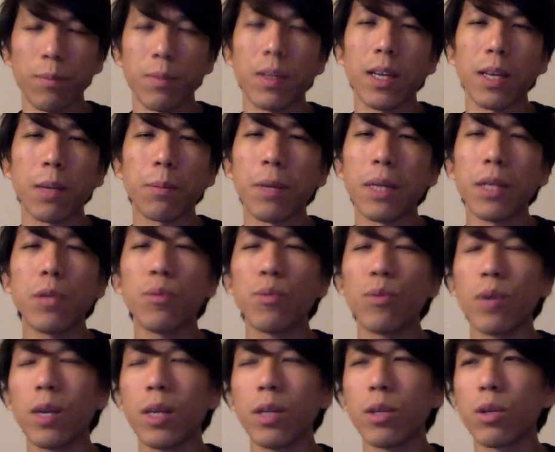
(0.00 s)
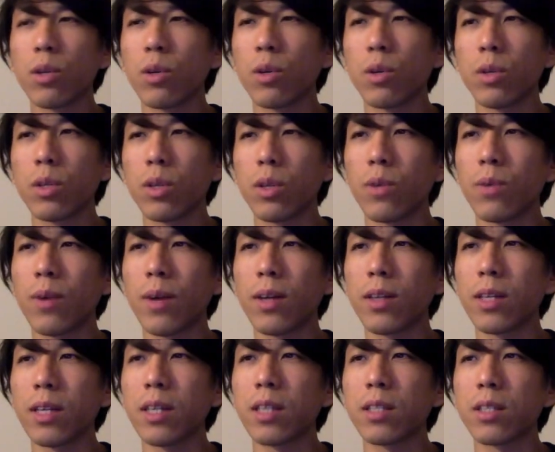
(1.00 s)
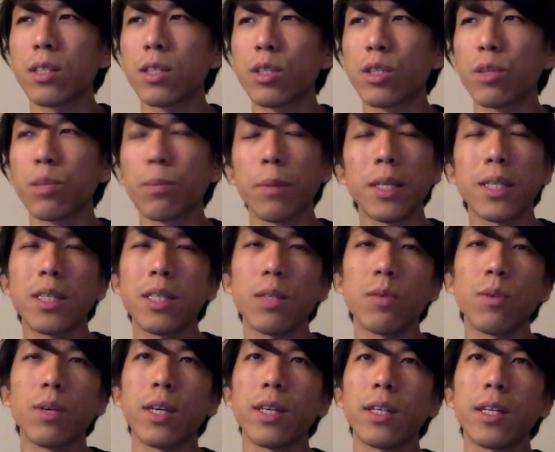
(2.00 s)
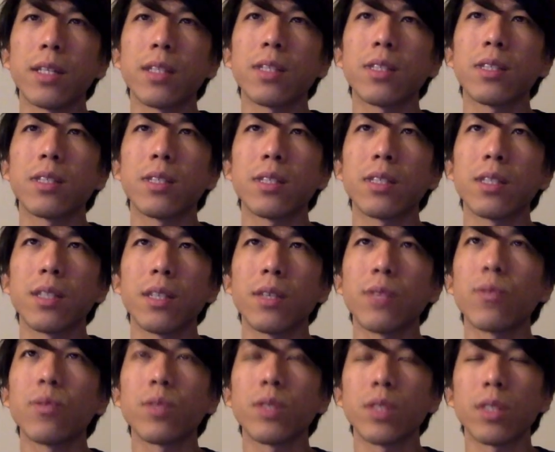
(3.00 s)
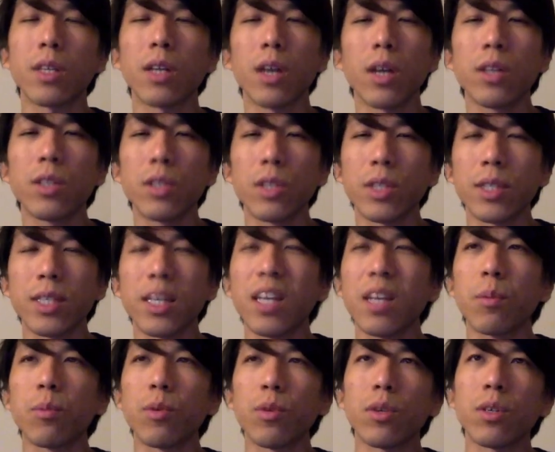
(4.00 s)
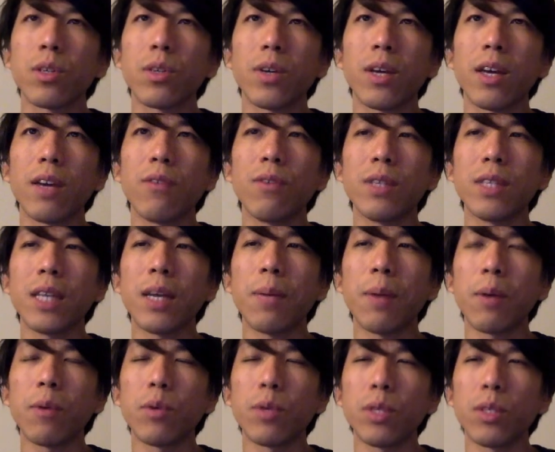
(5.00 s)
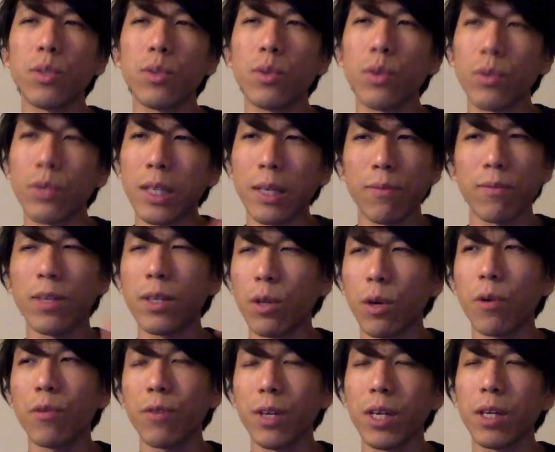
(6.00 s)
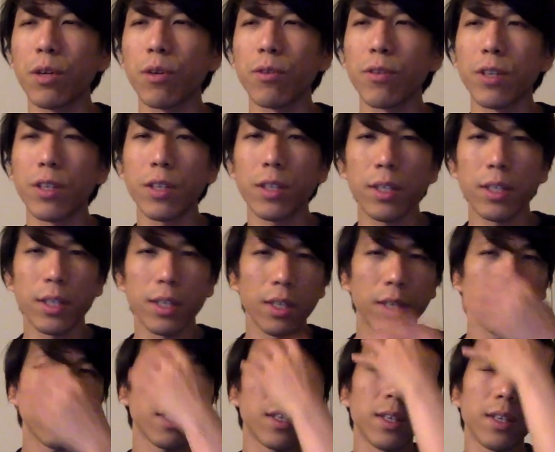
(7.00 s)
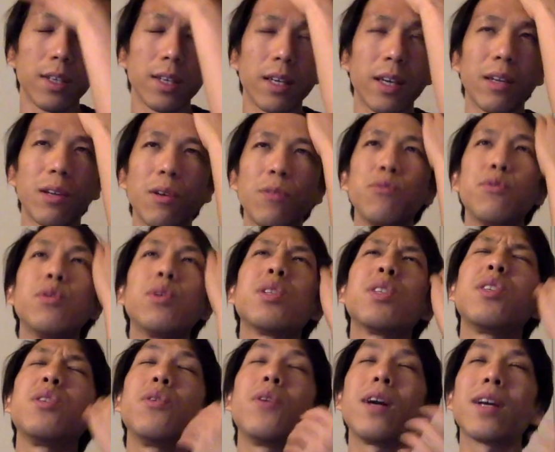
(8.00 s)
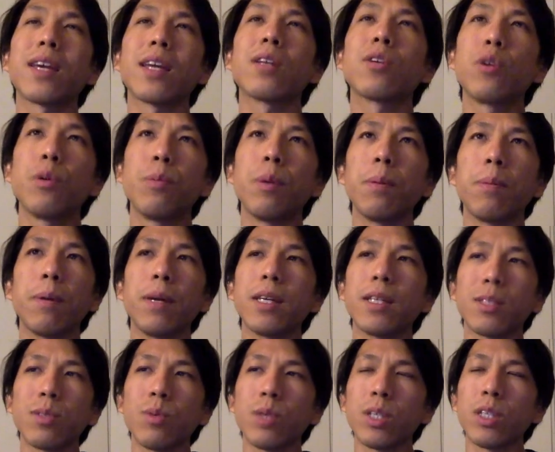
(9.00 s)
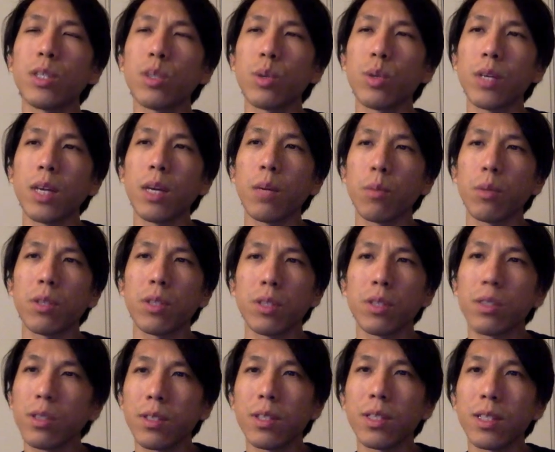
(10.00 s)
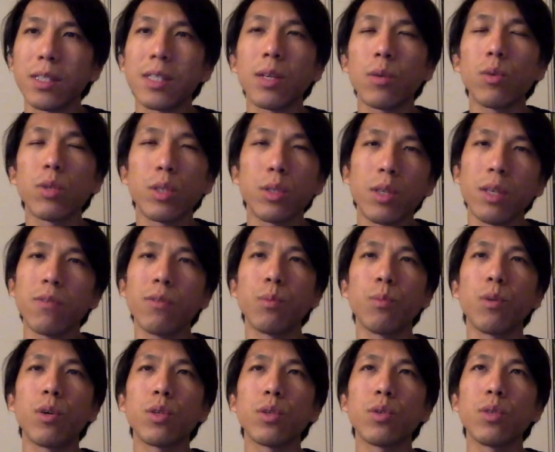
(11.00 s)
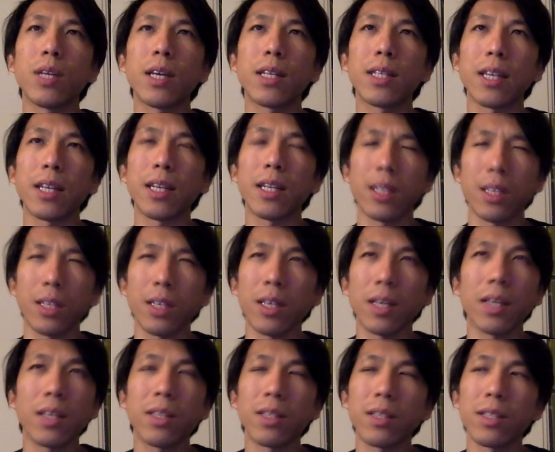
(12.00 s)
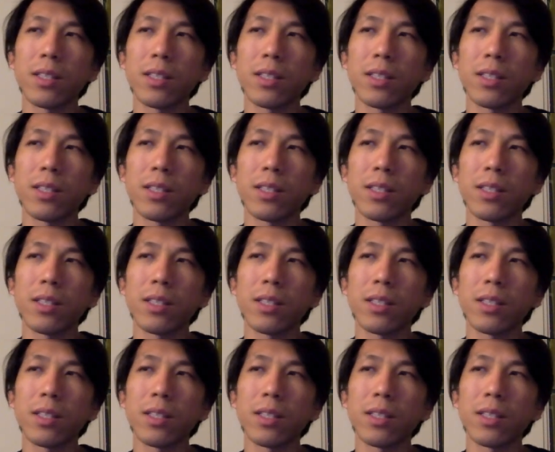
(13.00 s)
like manipulate the code around in such a messy way that was unsustainable. You know, every time I would do the same thing over and over. And of course, you know, I can copy paste, which is okay, but there was even more to that, and it